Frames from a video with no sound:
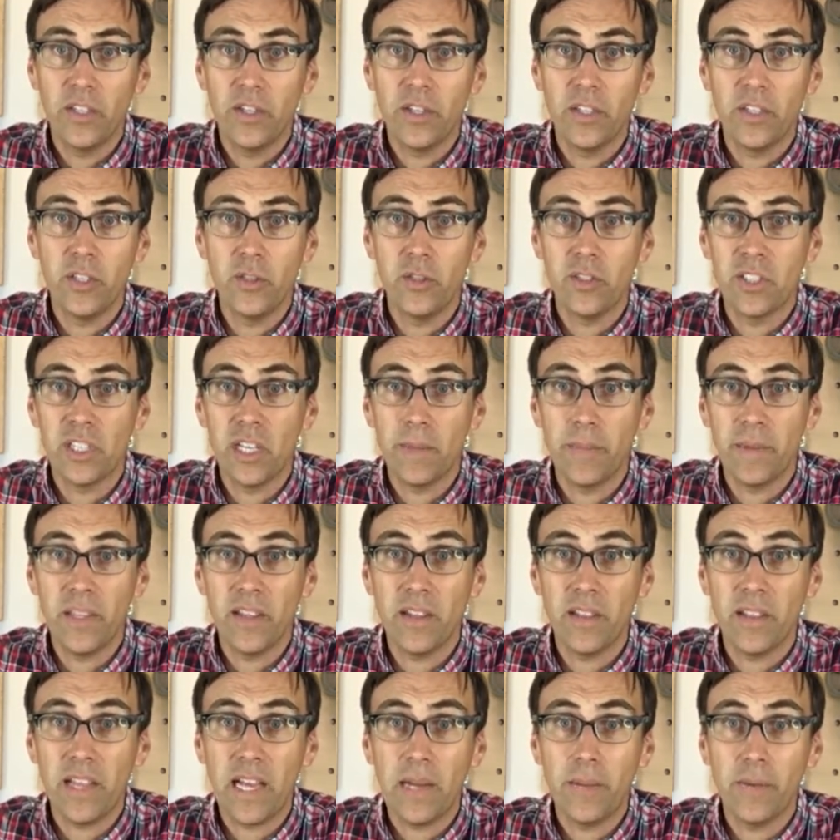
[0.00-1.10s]
You could do some in
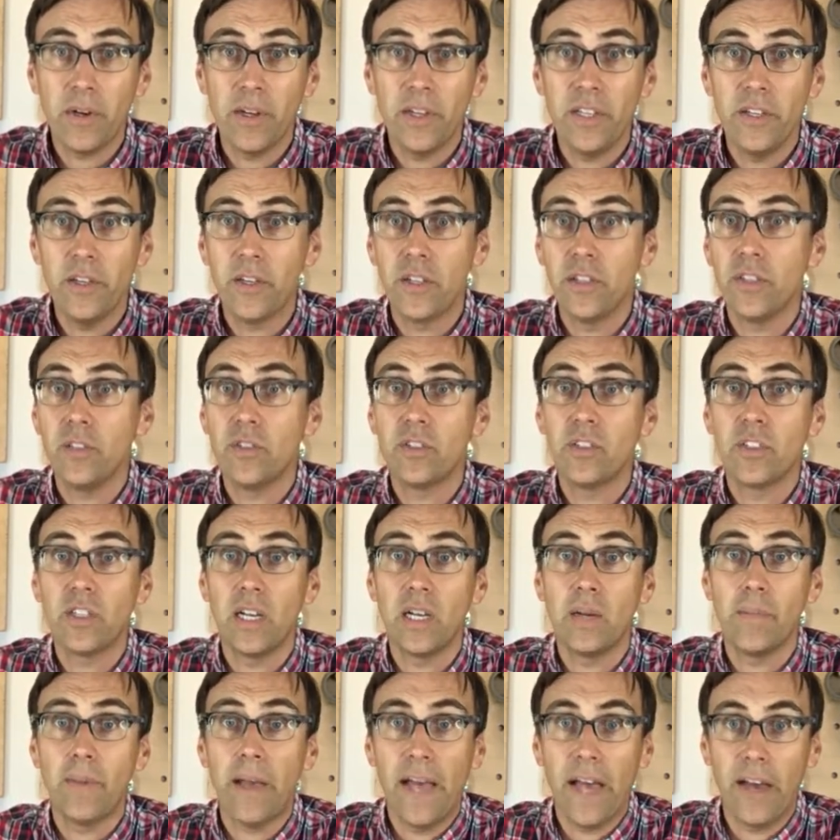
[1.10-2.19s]
the library, you could do
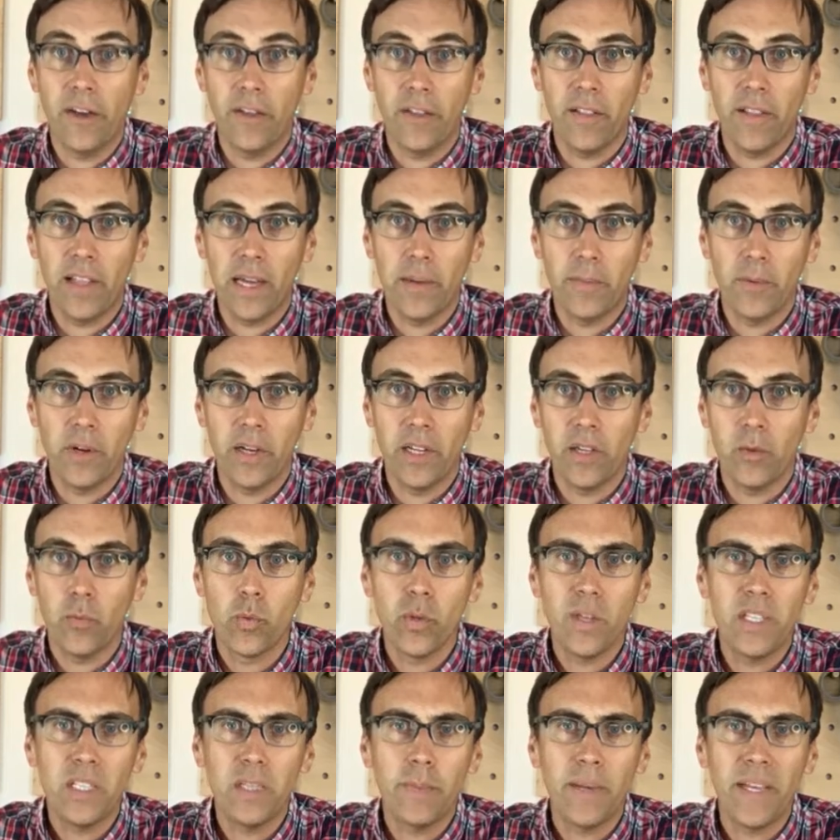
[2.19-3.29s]
some out of the library. It
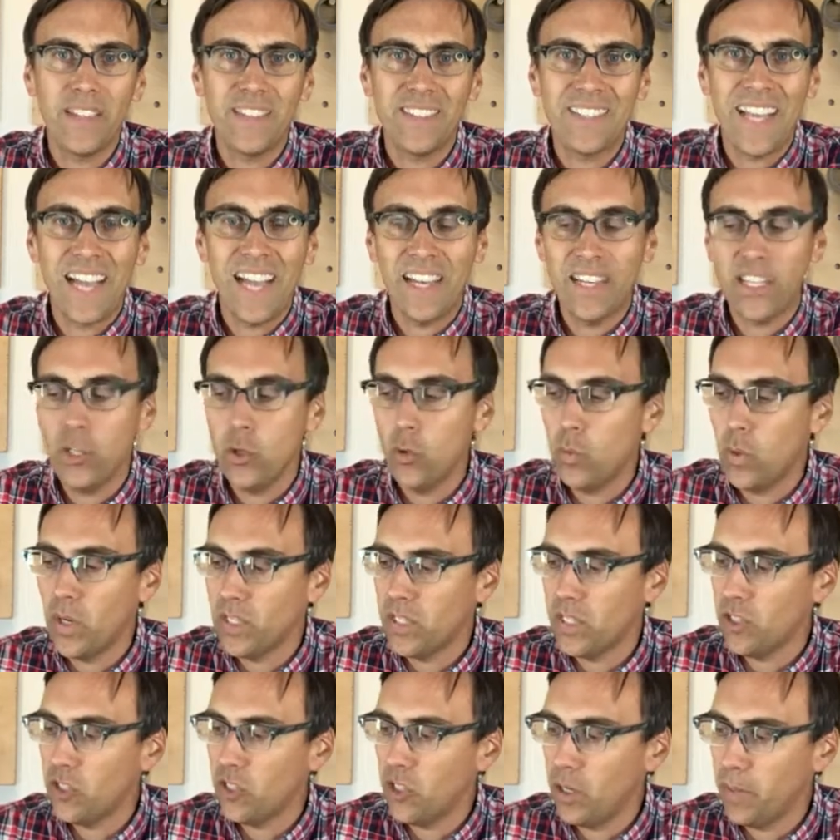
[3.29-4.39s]
really depends how you
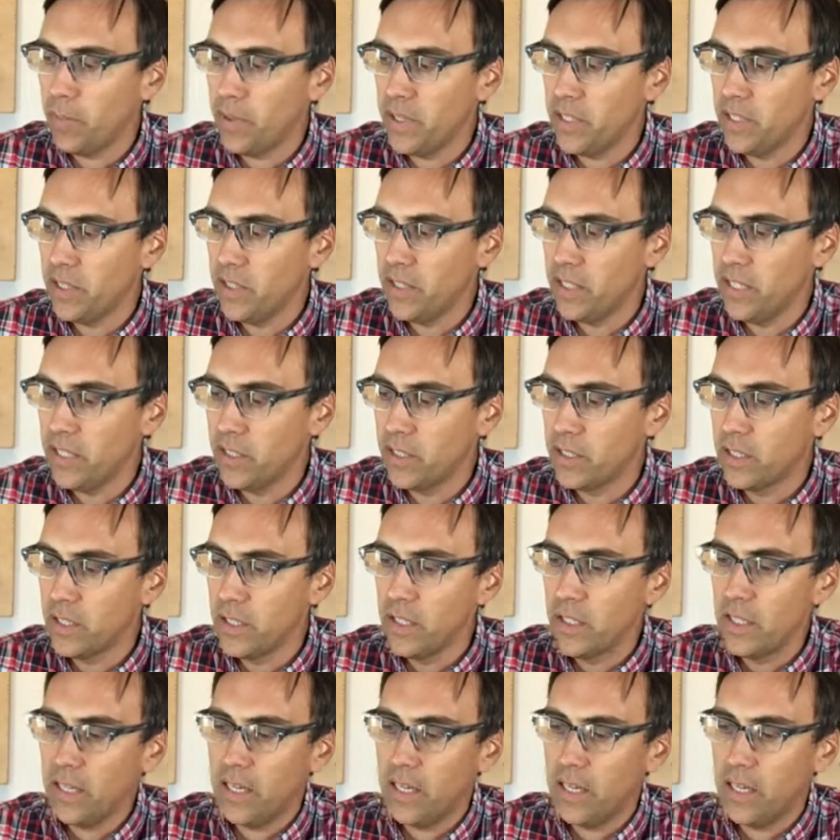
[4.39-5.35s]
want to jump into these.